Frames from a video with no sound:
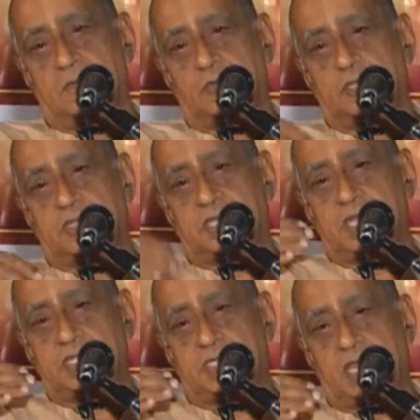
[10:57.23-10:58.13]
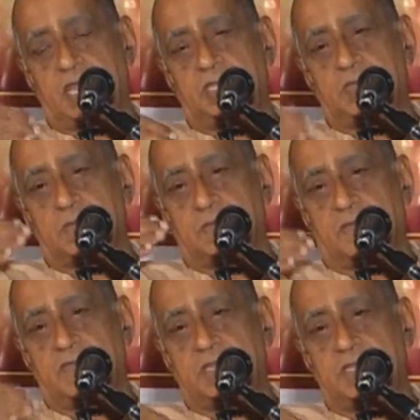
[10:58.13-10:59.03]
So the 3 stages of
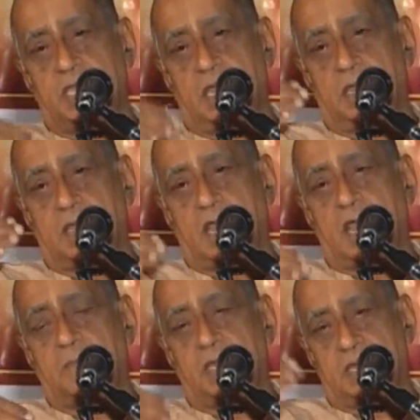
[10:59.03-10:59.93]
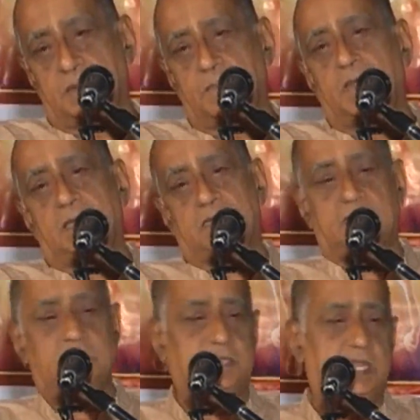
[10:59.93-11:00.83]
avidya, Kama, Karma
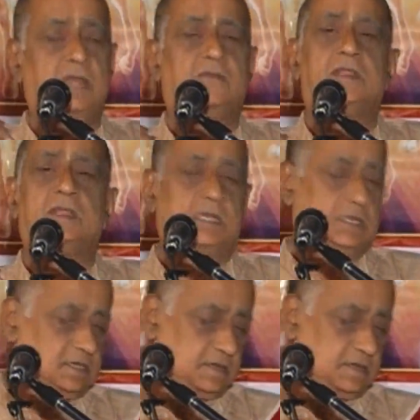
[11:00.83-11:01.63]
is dealing with here.